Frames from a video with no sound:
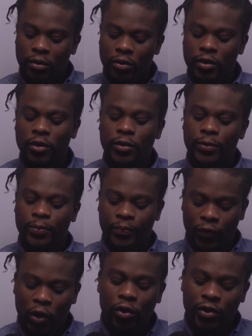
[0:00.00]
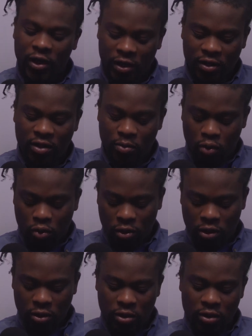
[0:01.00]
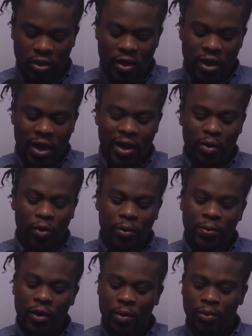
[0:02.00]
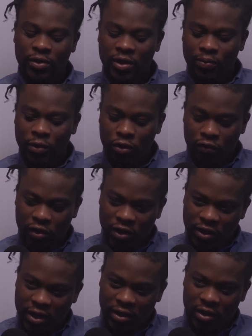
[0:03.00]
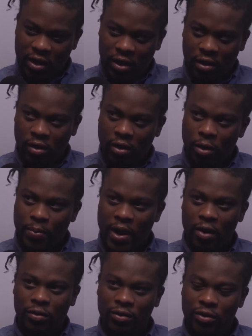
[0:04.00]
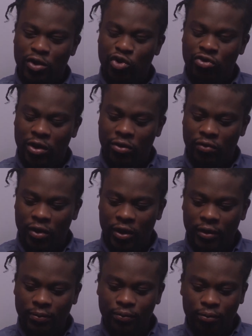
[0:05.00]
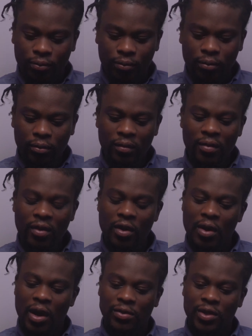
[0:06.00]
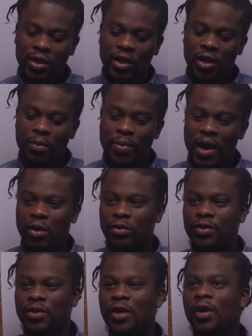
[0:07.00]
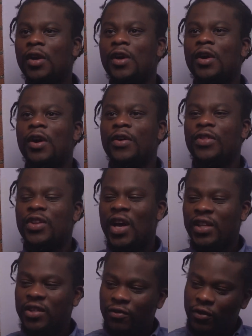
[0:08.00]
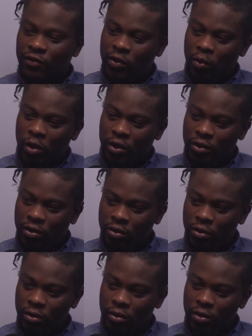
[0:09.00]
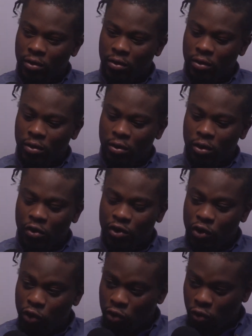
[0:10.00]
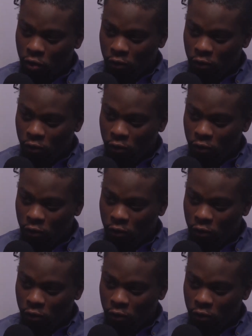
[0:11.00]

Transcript: the context is important. And I want to pick up on something you just said there about the trickery. I was thinking about the 1951 Constitutional